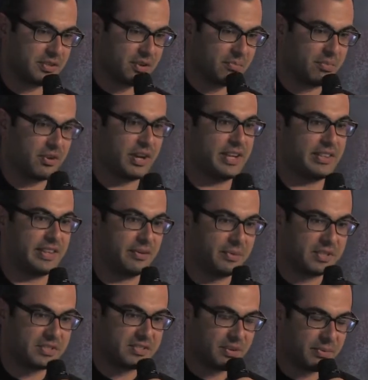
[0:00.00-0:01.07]
in our brain that
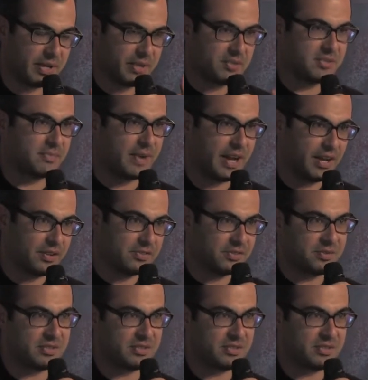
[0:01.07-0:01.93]
when someone else smiles,